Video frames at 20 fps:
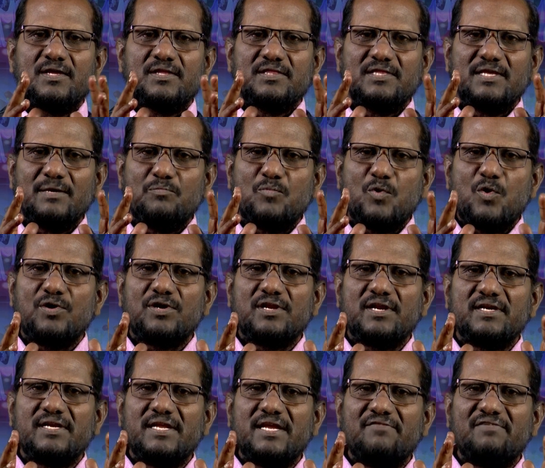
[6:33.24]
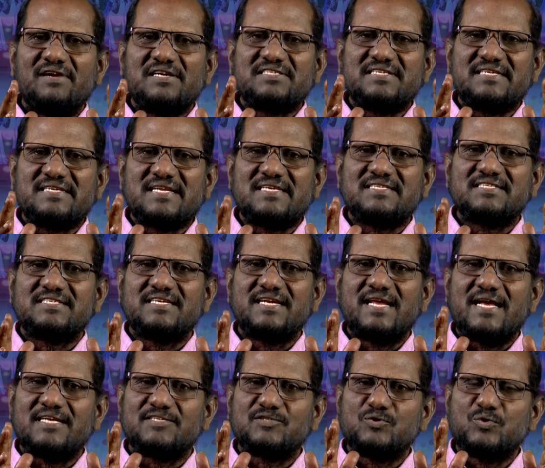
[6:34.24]
The modern events industry
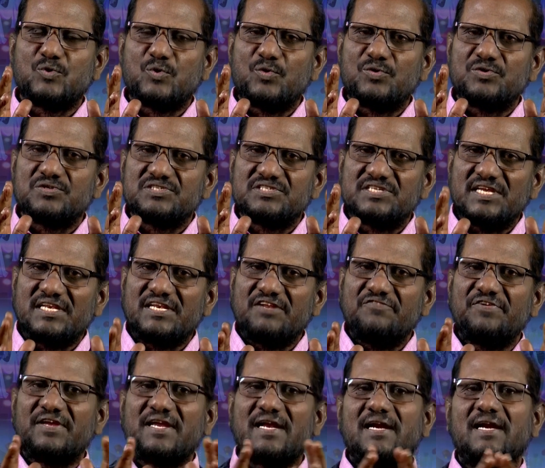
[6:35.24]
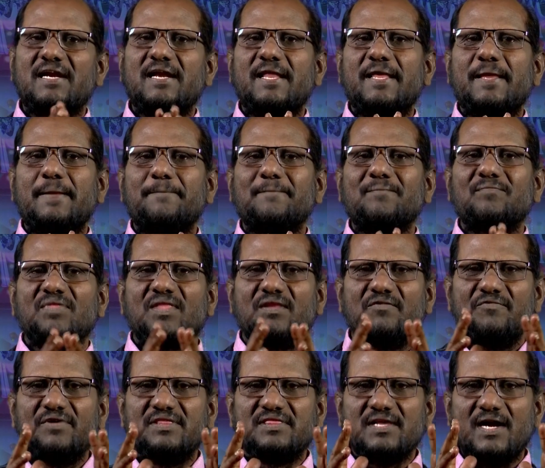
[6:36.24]
has grown significantly
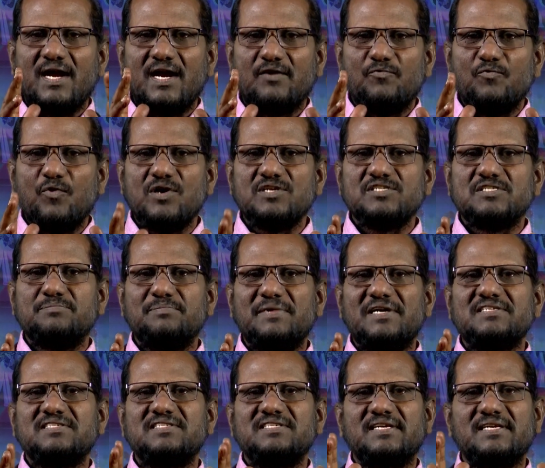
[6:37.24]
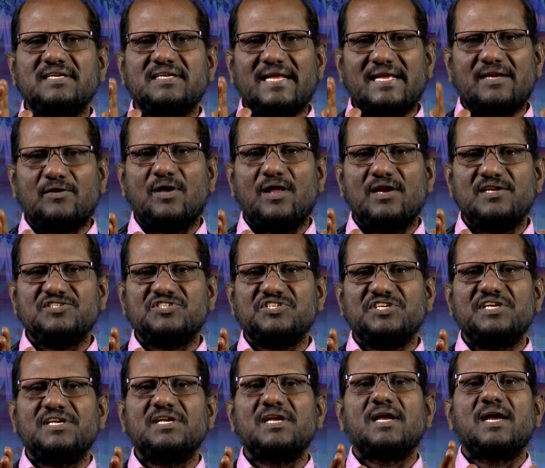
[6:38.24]
with advancements in
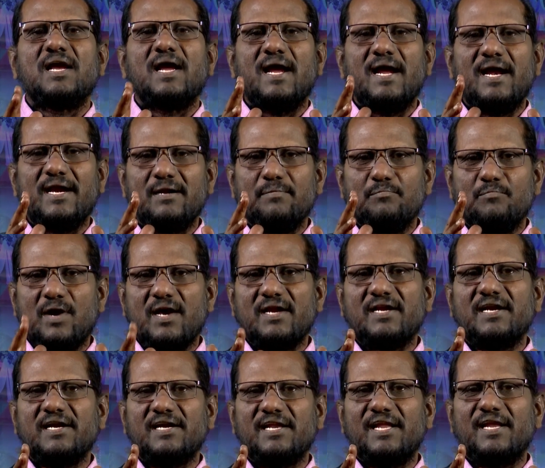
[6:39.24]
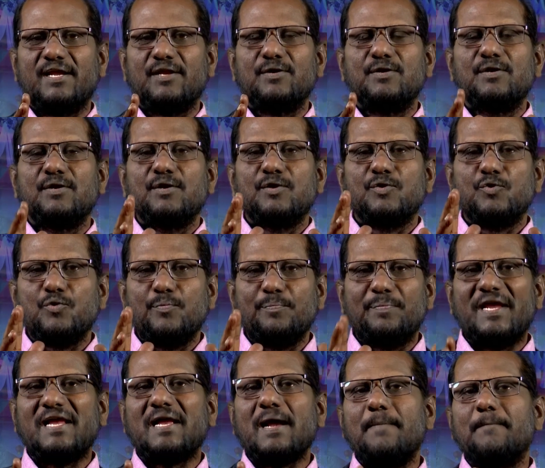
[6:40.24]
technology and marketing to
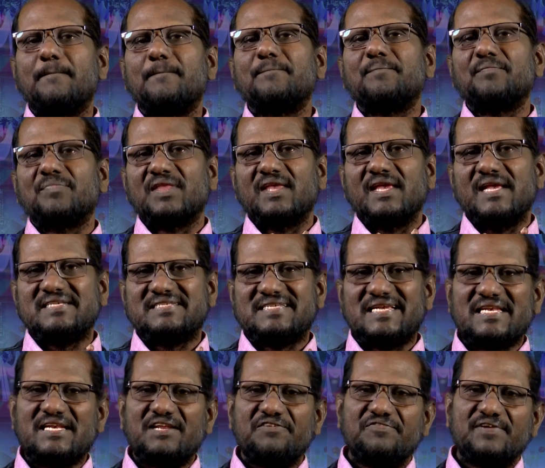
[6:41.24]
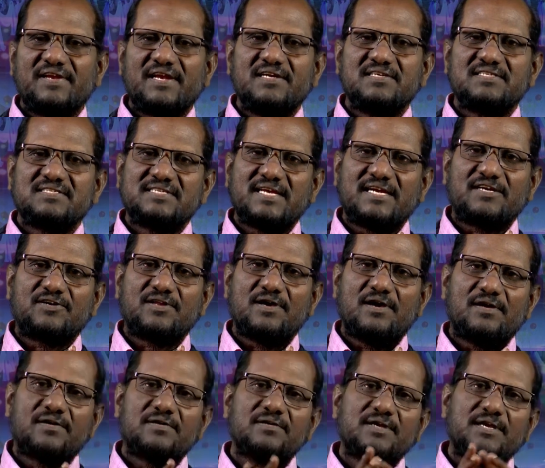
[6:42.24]
become a significant
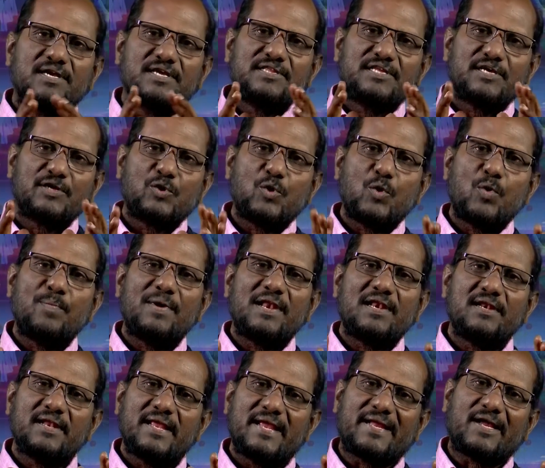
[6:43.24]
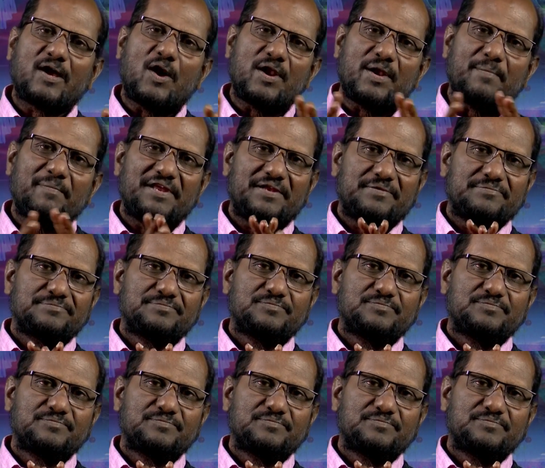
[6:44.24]
sector in the global economy.